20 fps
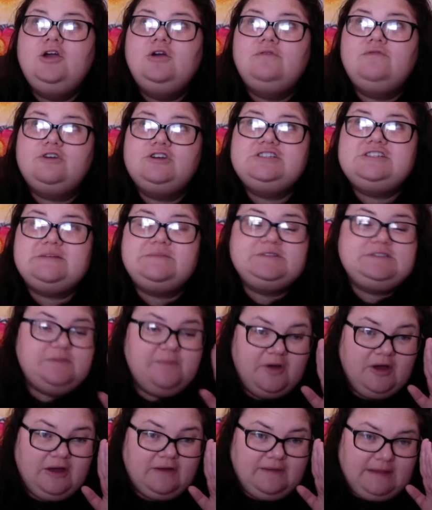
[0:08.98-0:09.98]
First up is a
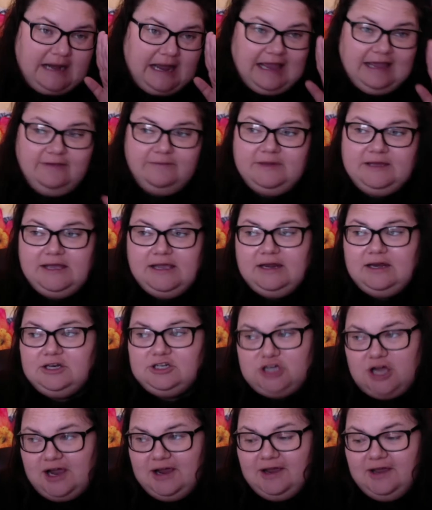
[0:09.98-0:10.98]
book that I have been
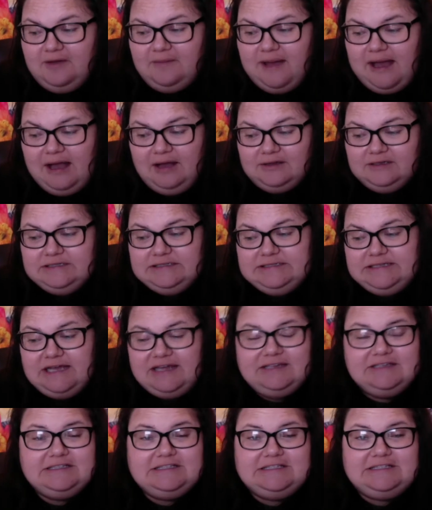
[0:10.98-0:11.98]
talking about
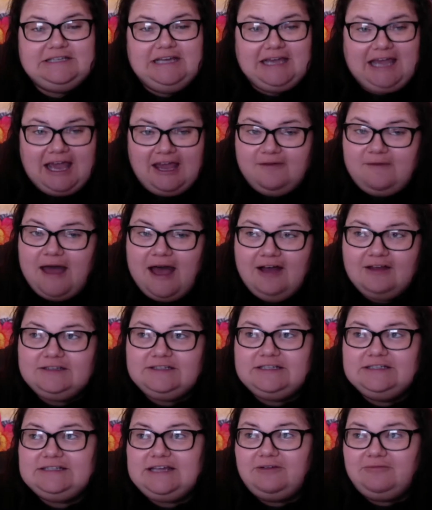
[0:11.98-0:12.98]
since it came out,
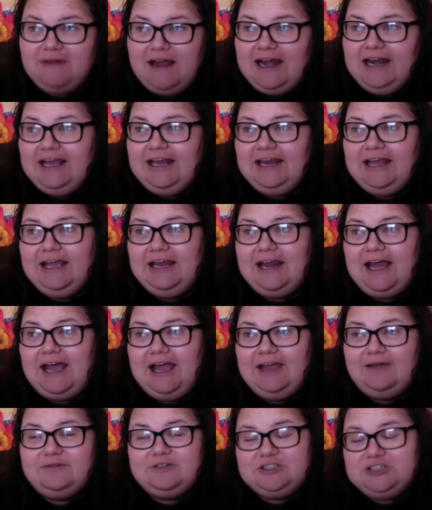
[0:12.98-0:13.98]
since I read it, and
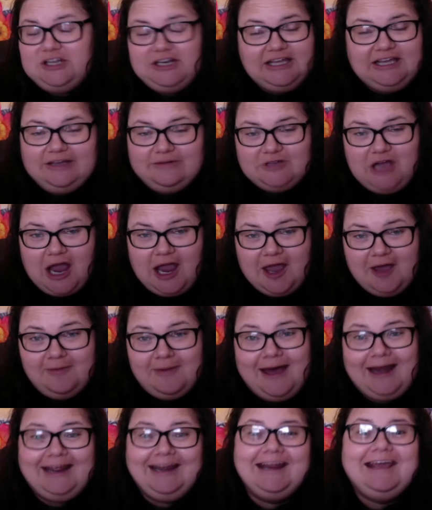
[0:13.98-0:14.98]
I'm just going to keep talking
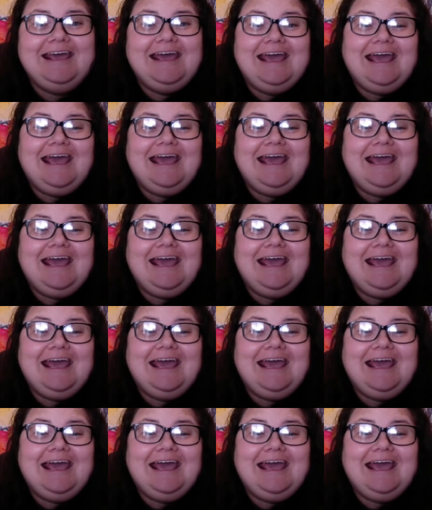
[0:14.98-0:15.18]
about it.